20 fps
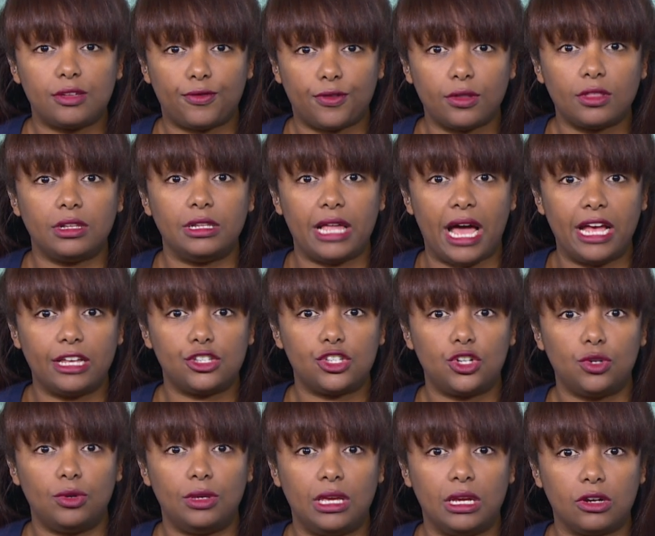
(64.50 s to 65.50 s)
for the last
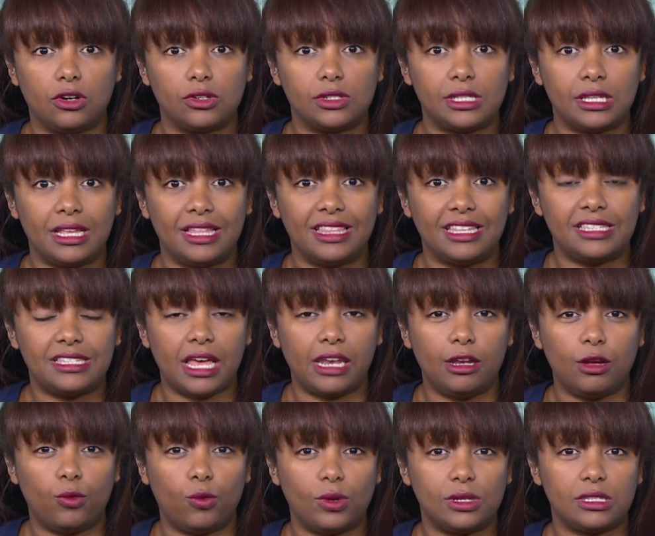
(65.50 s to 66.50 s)
two years, the
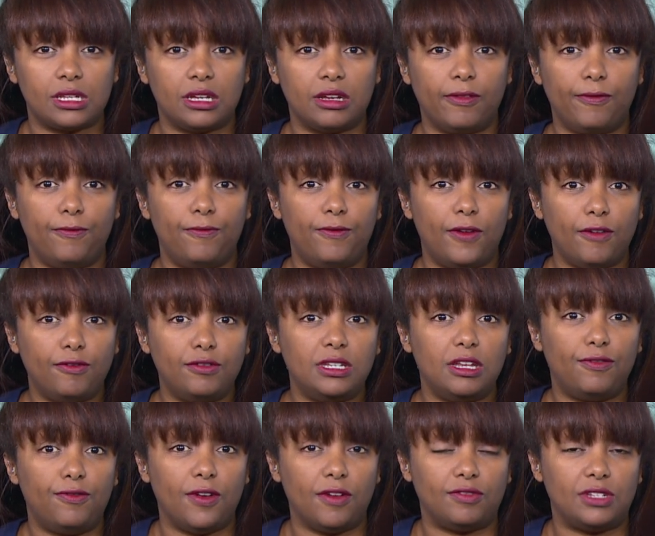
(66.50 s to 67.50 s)
Senate was a 50
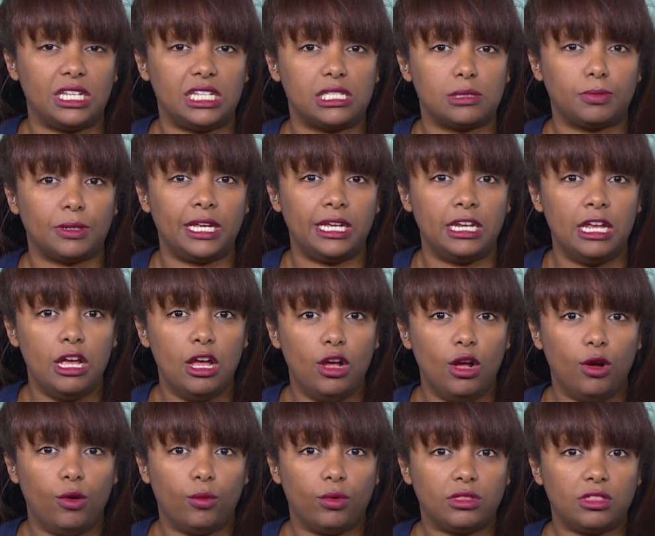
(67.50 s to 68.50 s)
50 split,
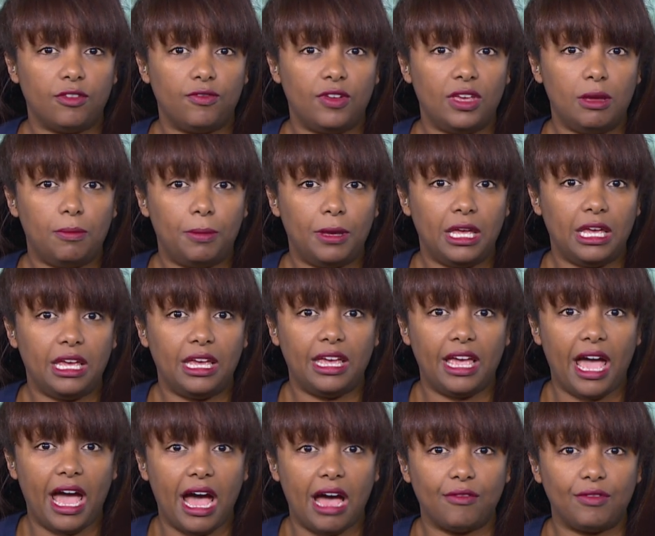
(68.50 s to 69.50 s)
with the VP
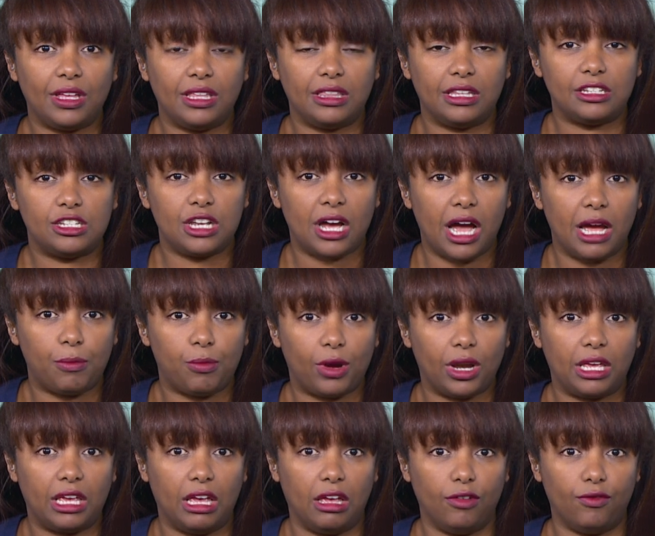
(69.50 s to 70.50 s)
having the tie
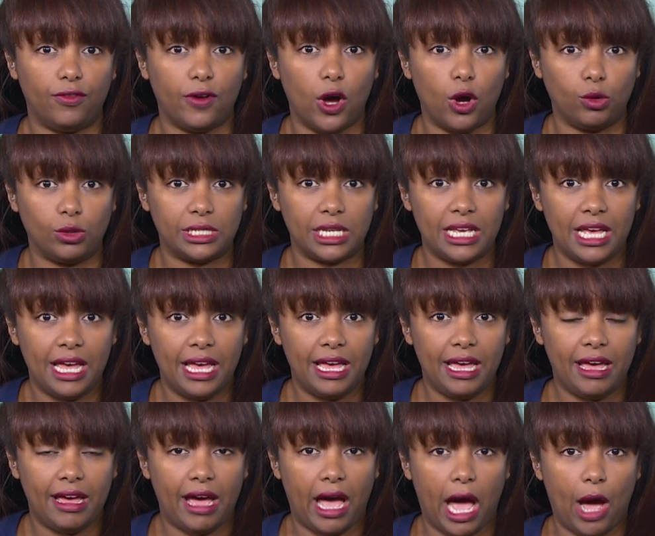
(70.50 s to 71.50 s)
breaking vote.
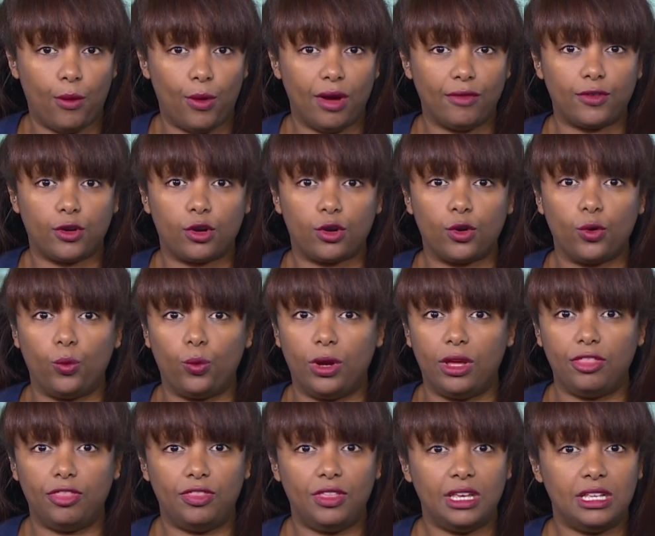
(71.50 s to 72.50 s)
However,
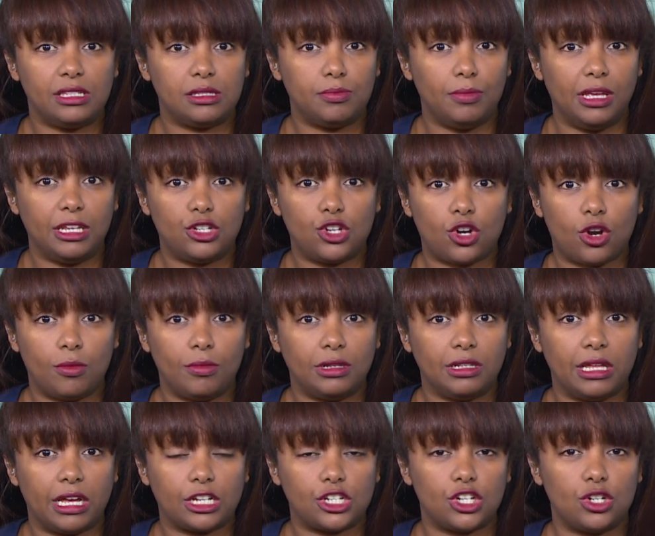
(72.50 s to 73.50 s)
with these midterm
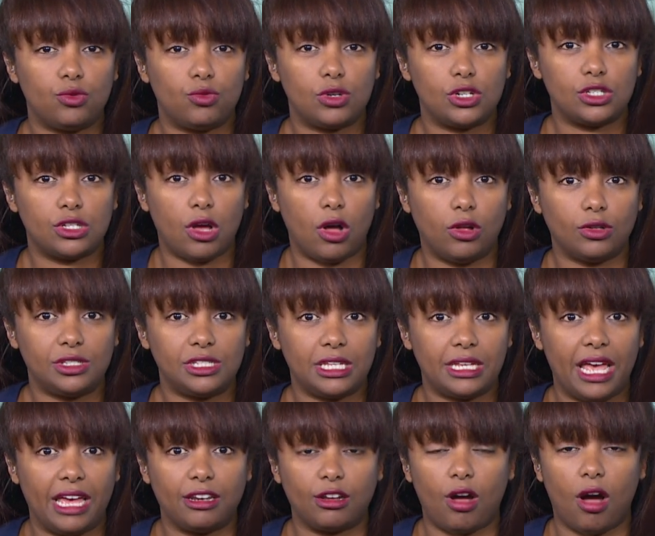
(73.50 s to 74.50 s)
election results
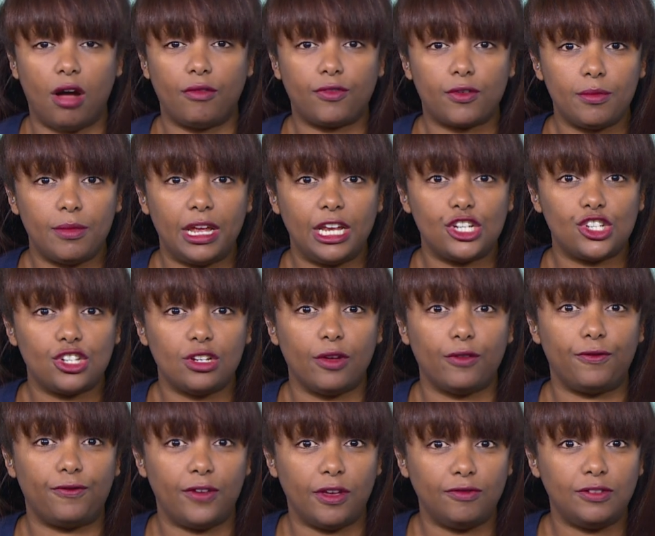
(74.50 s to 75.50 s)
and confirmation
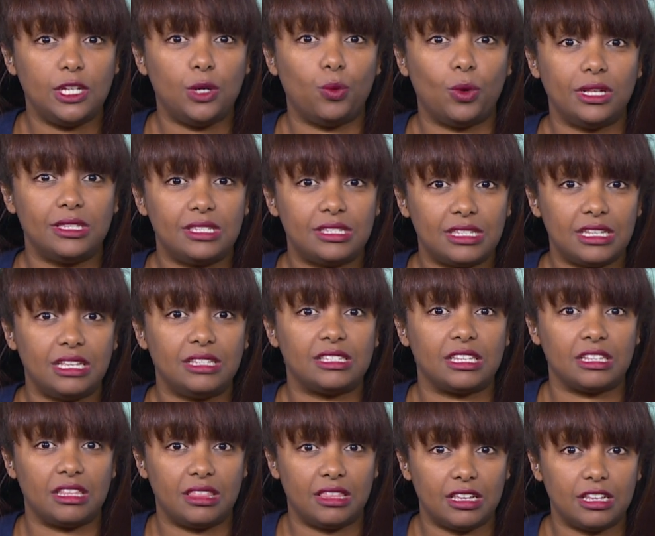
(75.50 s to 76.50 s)
of 51 seats
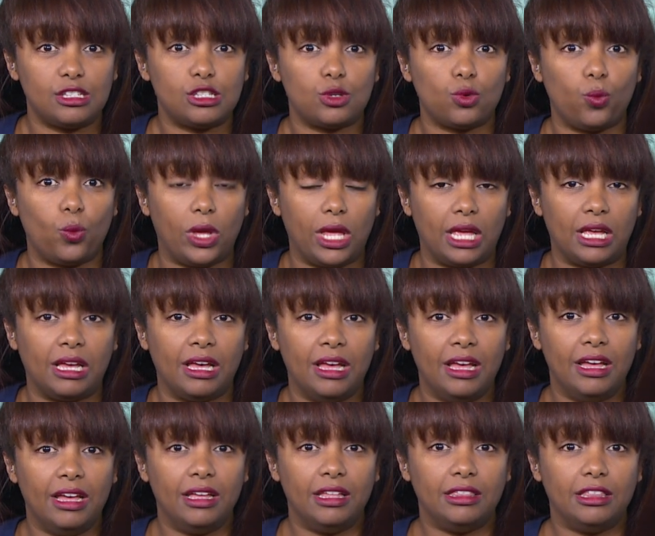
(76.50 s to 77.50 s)
this week,
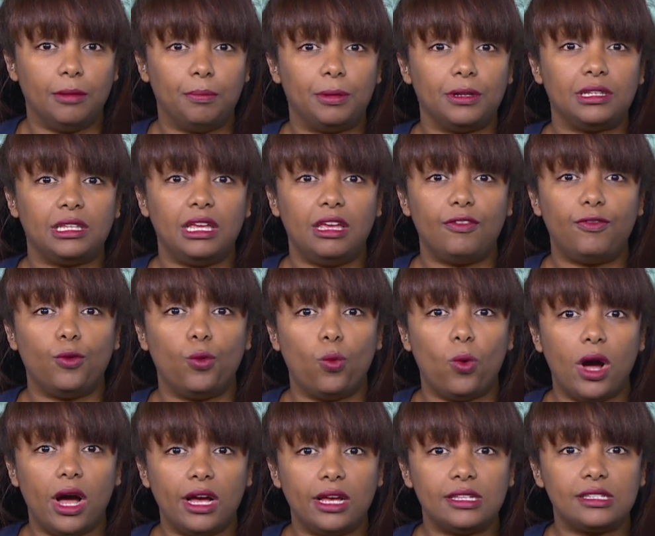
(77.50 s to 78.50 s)
the belief
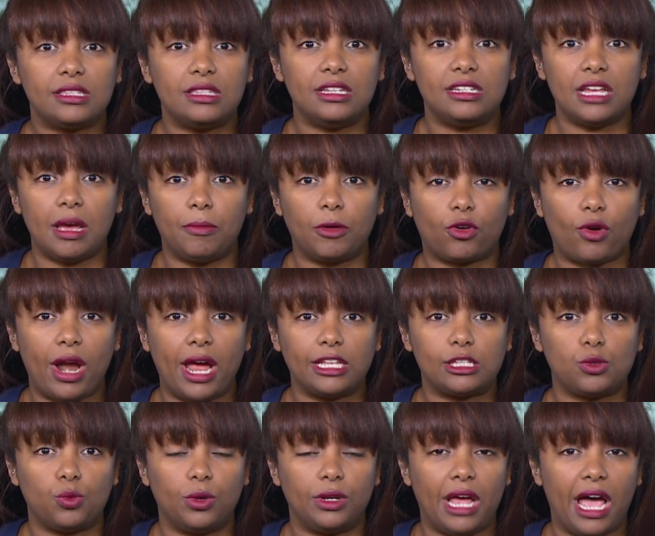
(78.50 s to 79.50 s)
was the
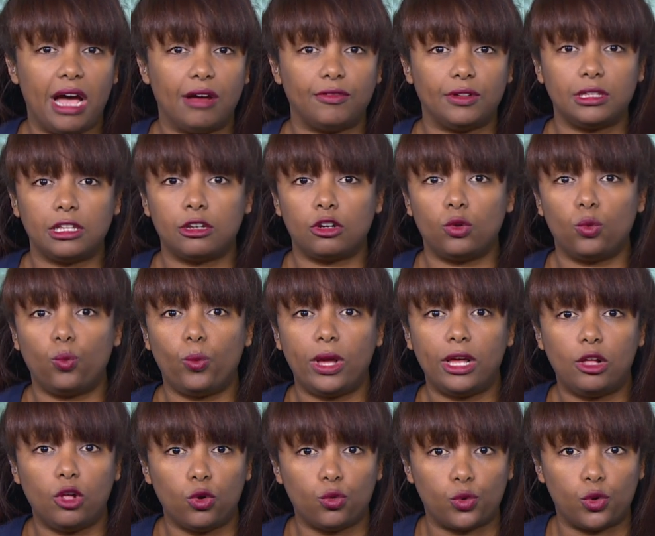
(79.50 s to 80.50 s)
Democrats would have a little
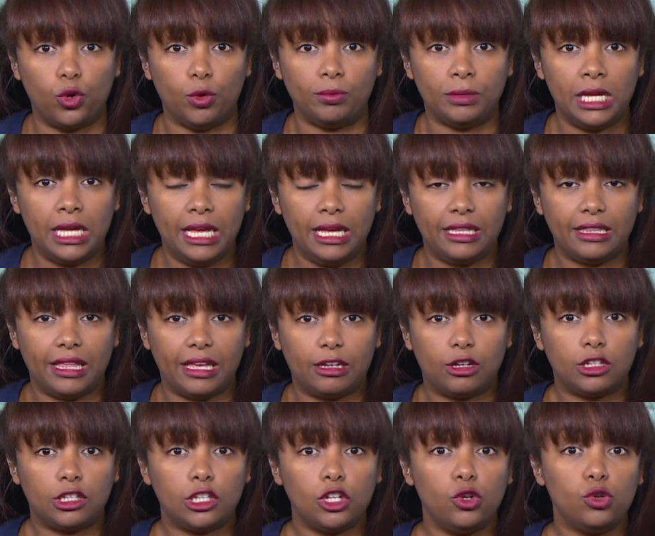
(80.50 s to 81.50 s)
wiggle room. They
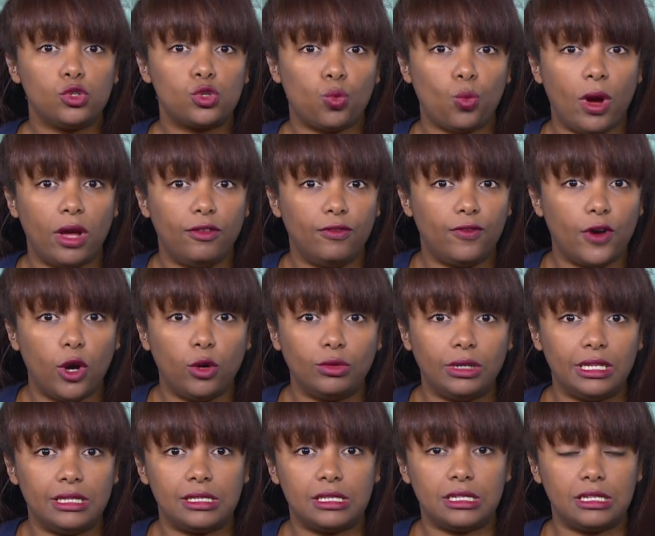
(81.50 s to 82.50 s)
could lose one vote
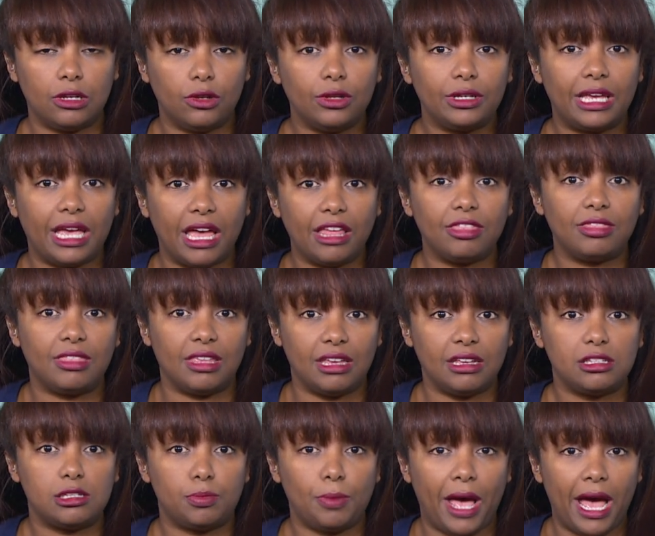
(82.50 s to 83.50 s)
and still get
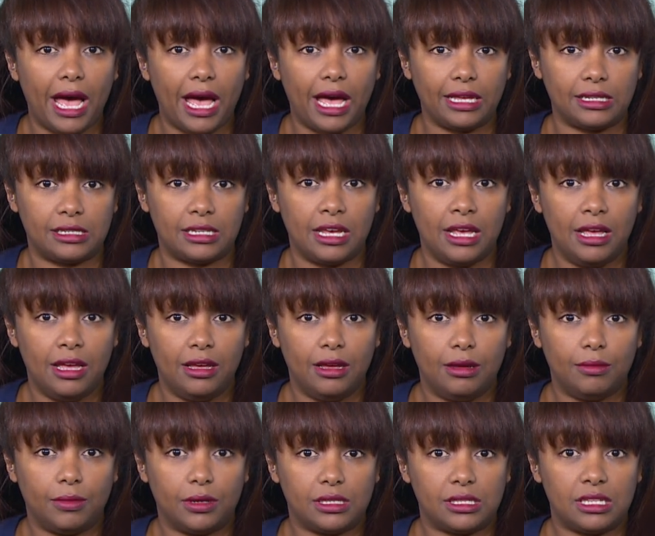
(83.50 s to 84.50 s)
things passed.
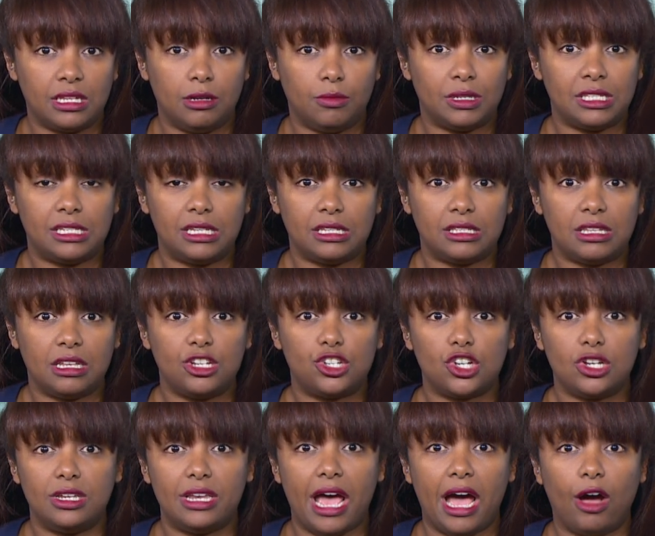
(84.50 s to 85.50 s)
But Sinema's
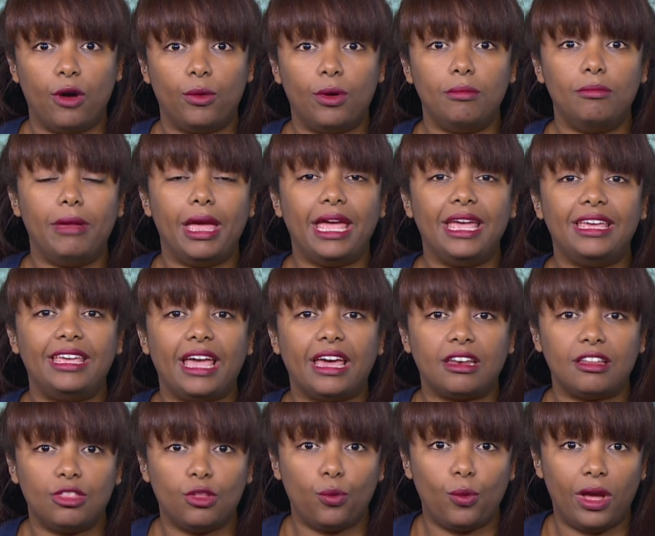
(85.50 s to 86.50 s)
decision now may get
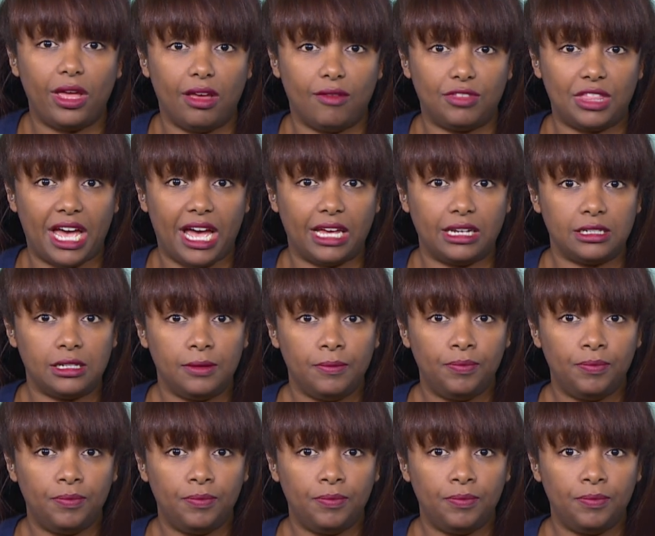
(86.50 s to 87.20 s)
in the way of that.